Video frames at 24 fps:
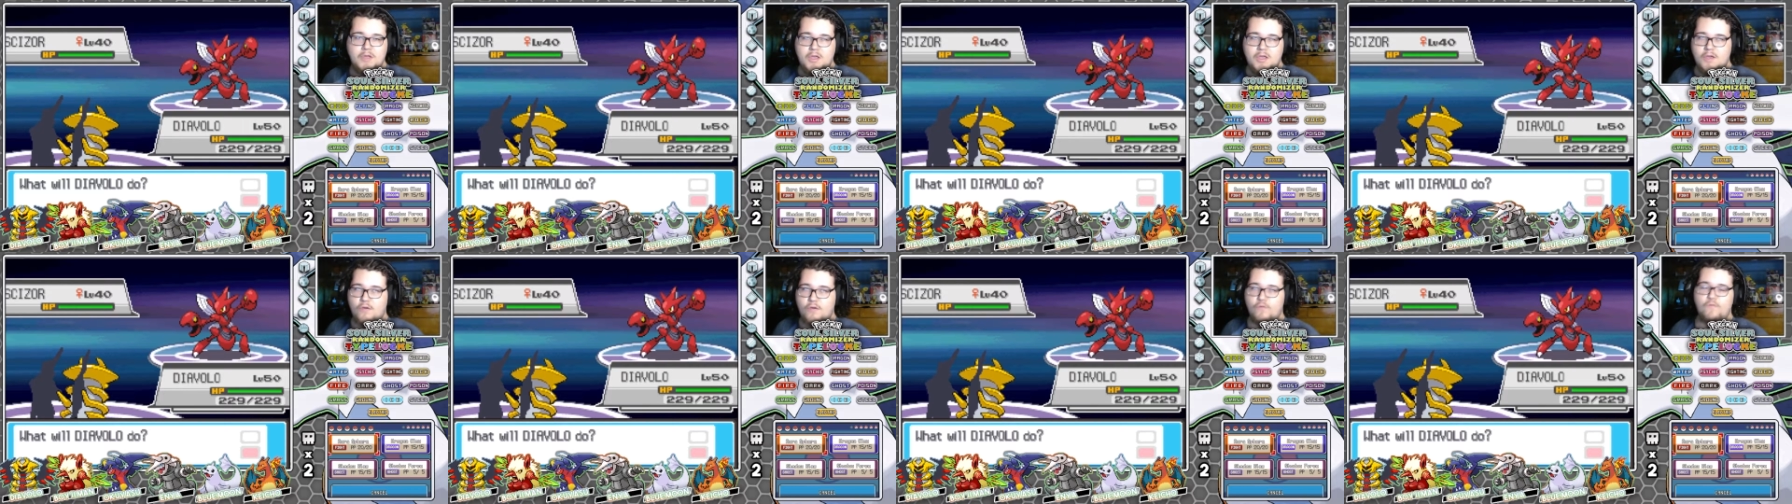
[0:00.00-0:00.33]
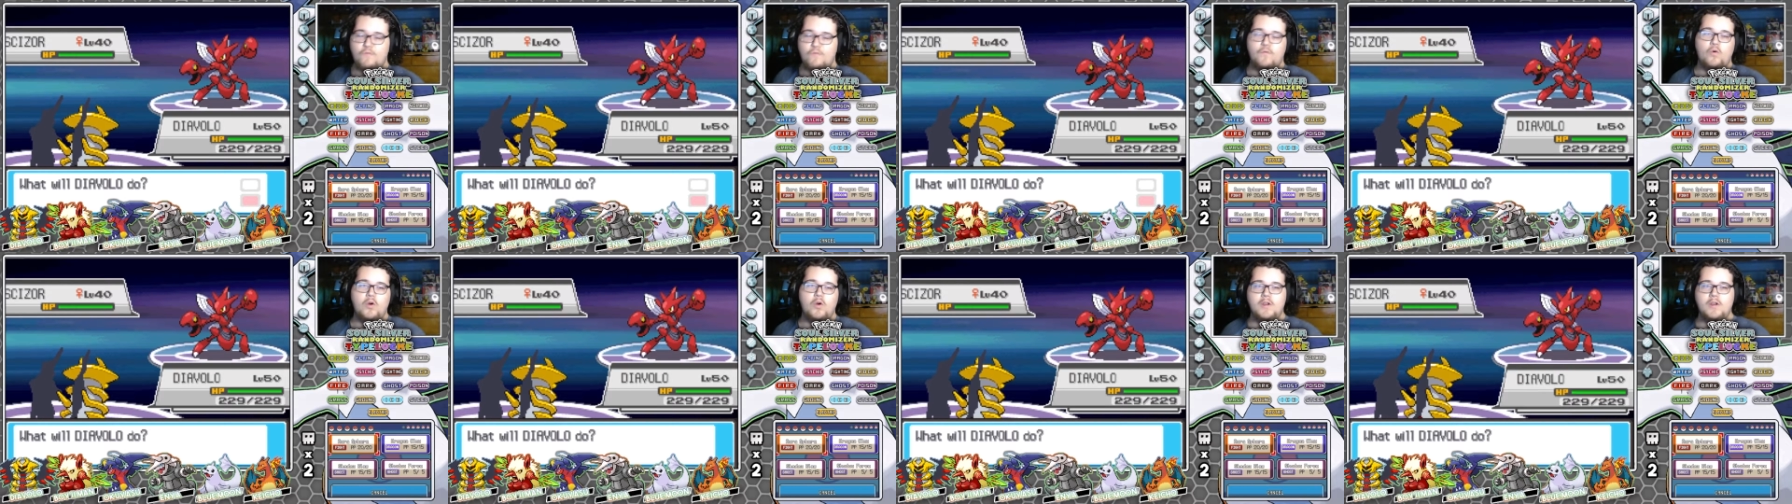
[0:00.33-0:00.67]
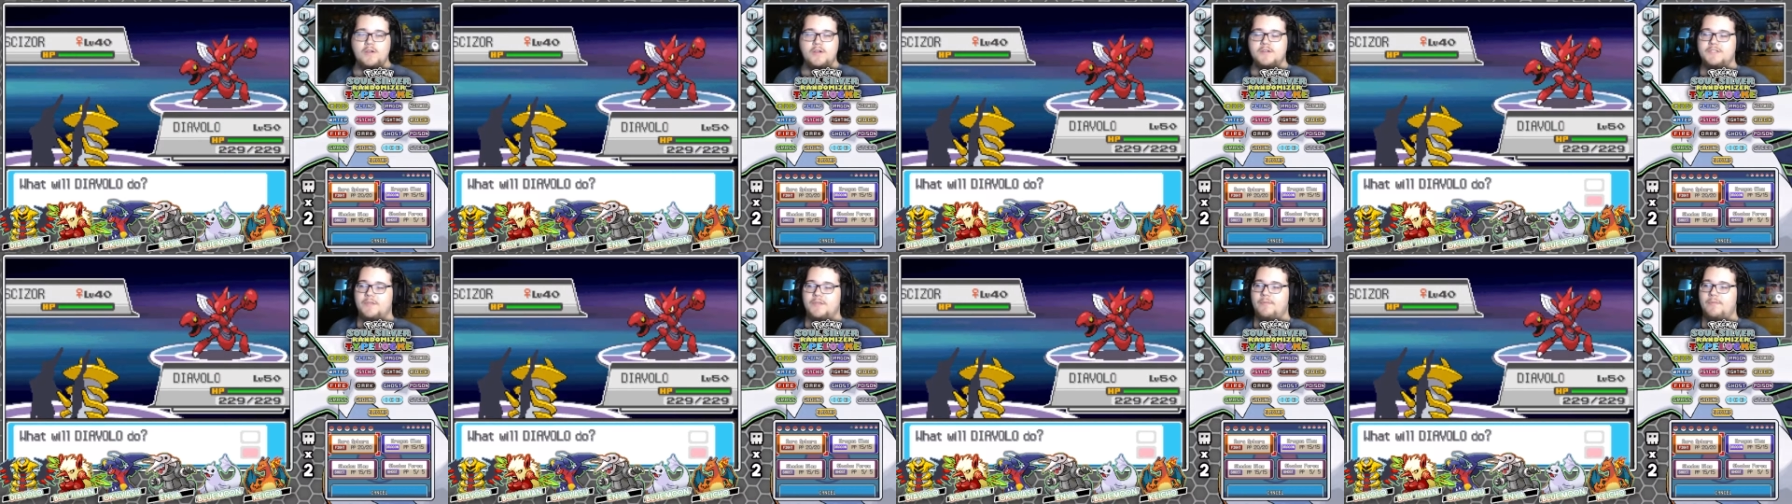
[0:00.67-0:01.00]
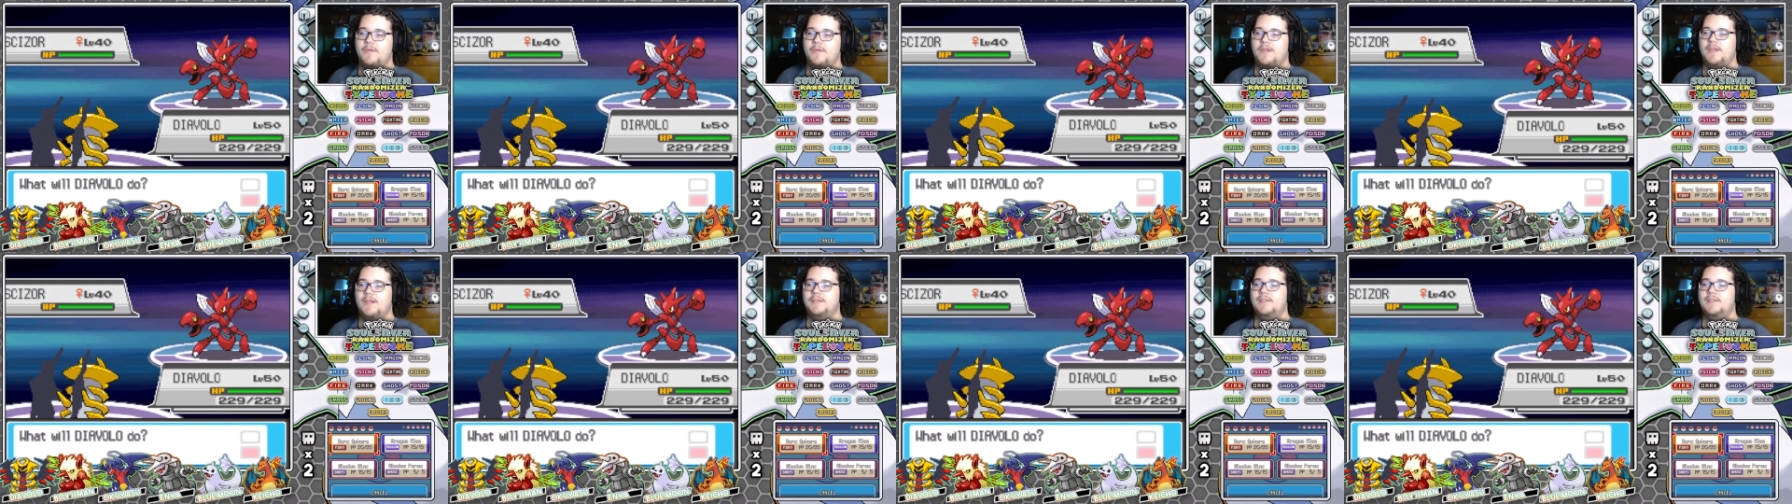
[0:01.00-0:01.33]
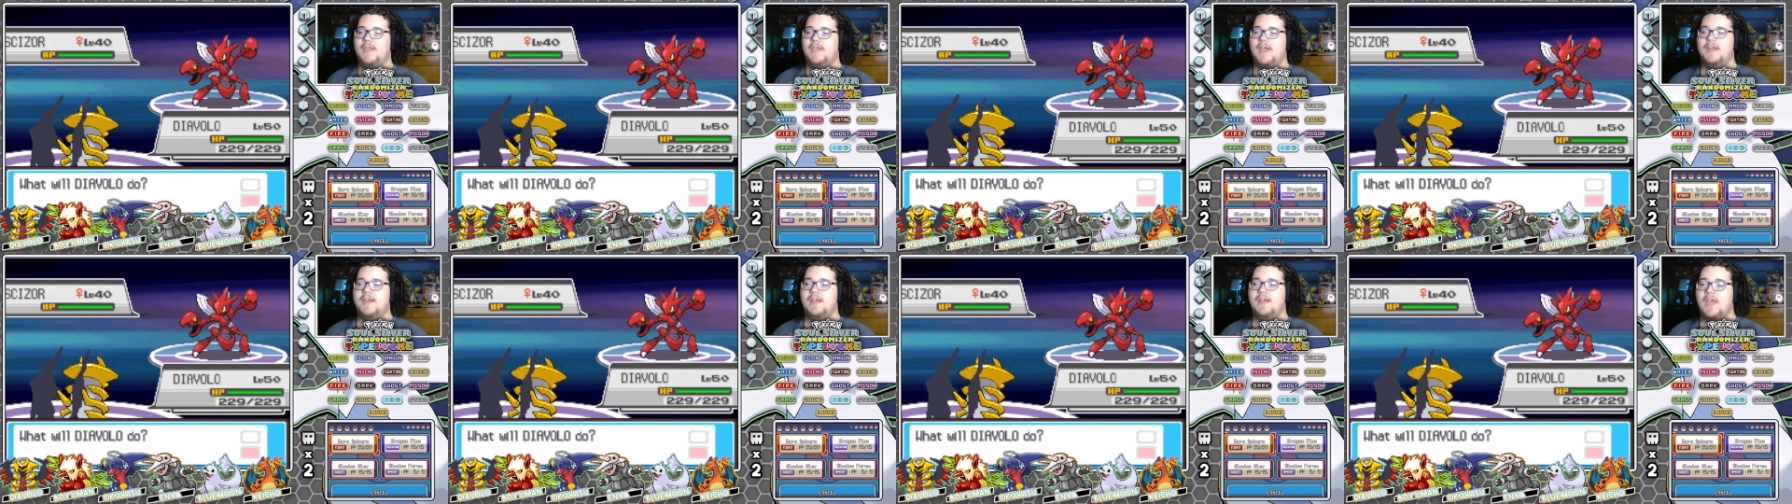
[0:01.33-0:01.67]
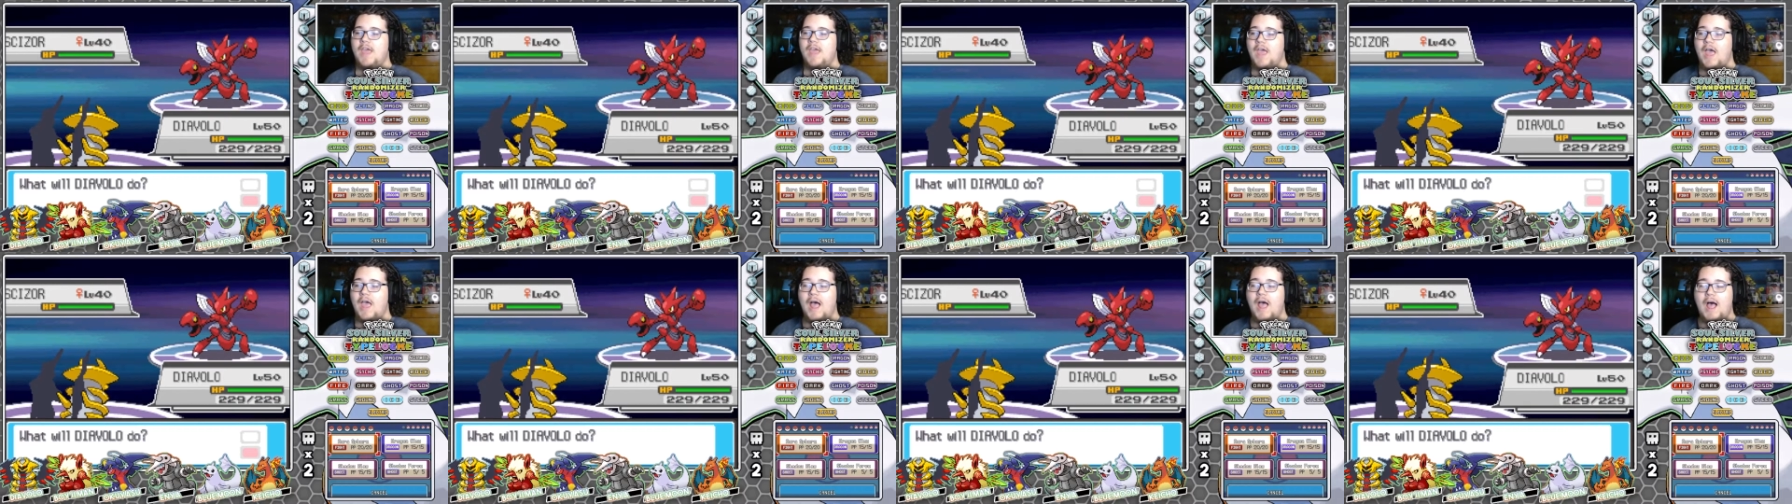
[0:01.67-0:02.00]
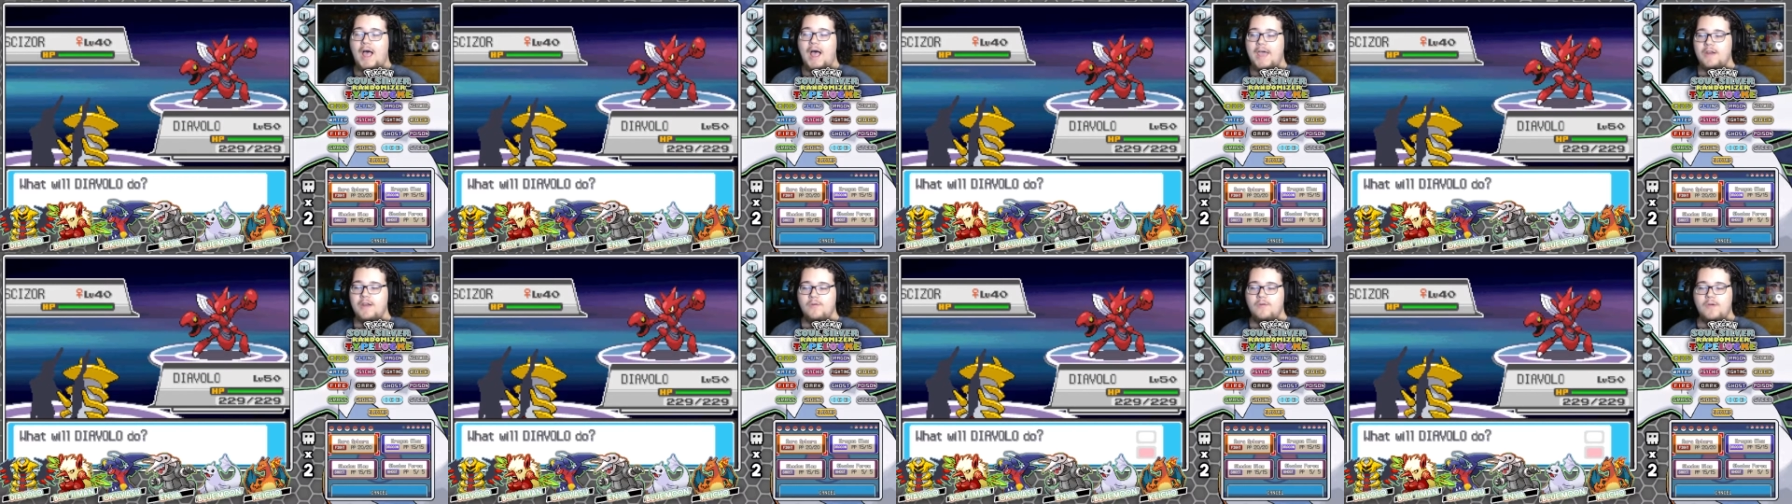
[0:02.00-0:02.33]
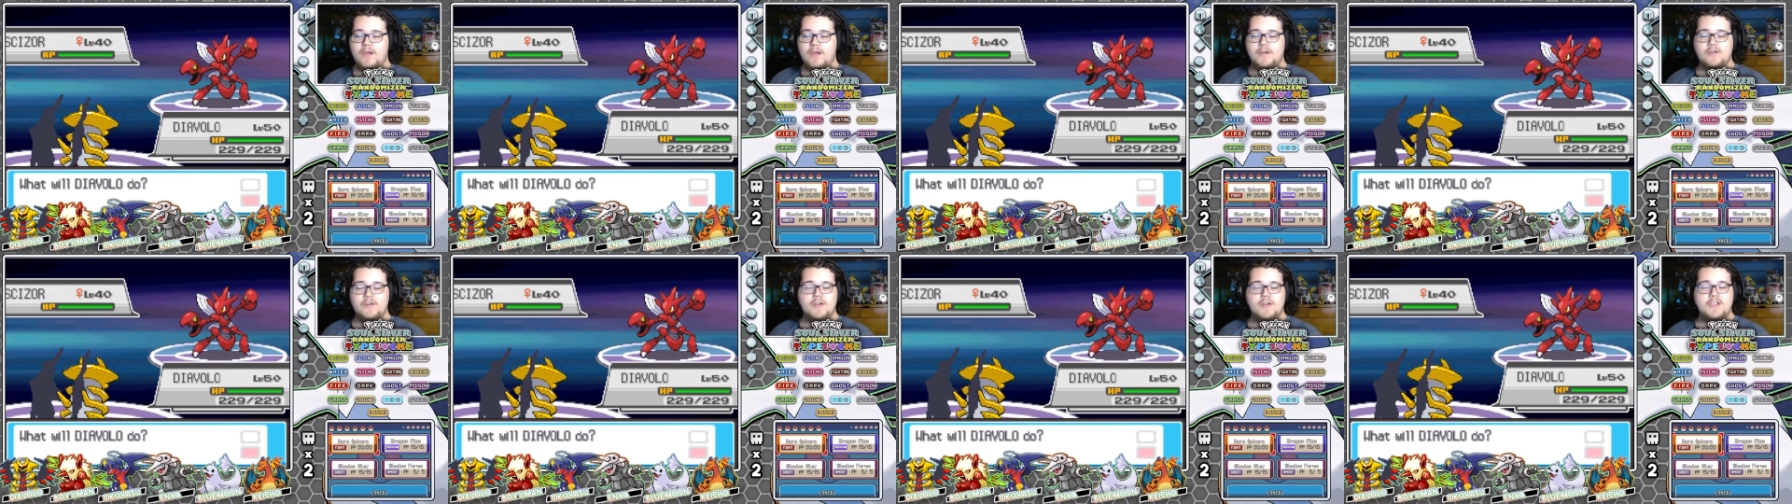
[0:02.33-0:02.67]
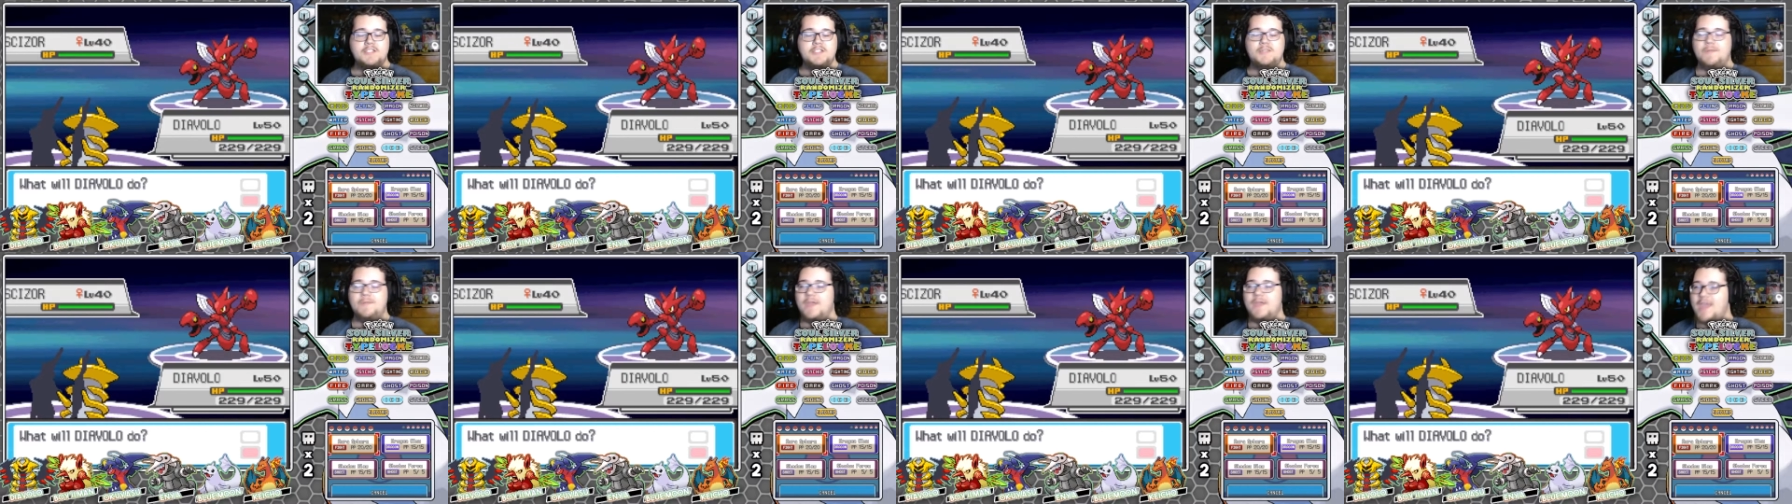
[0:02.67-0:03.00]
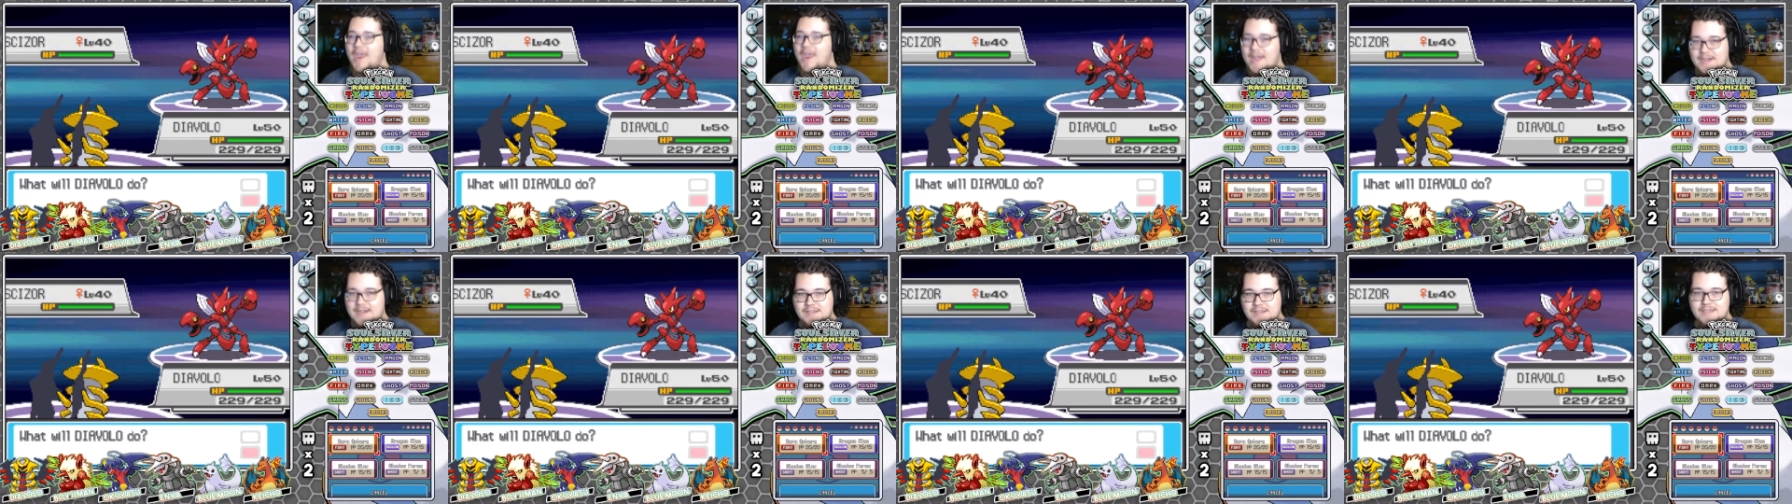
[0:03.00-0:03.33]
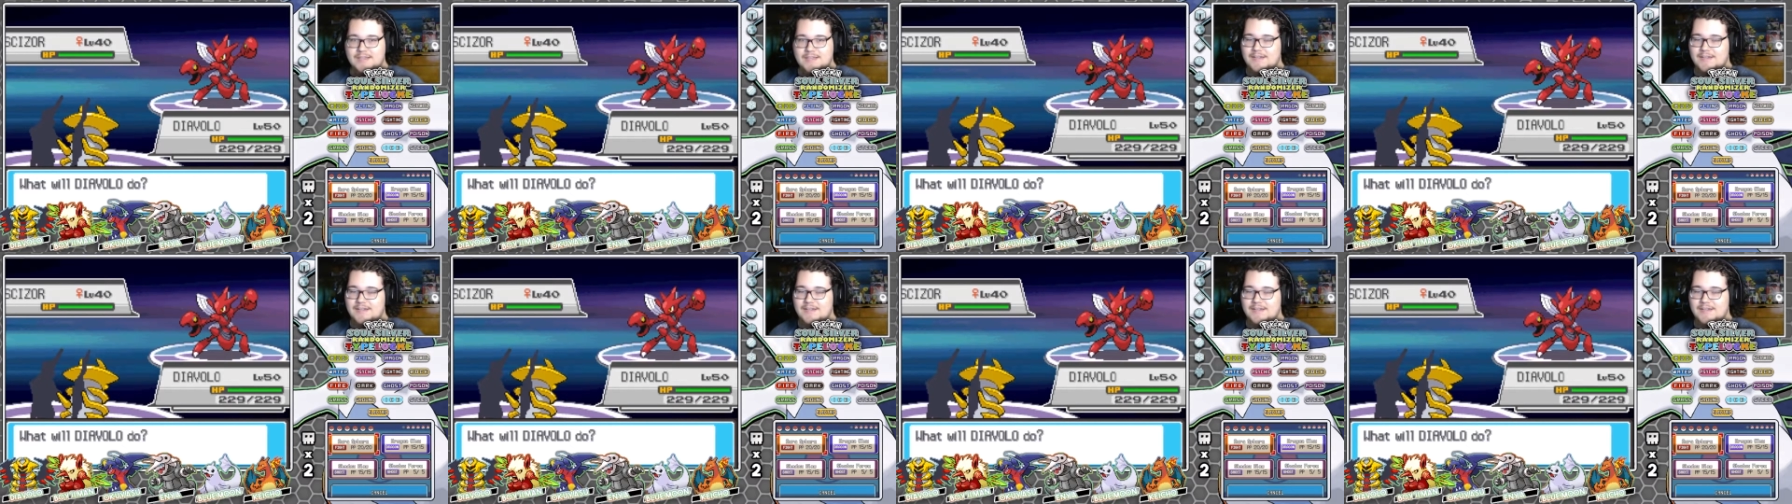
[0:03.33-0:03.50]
40 or something like that. I don't underestimate anything.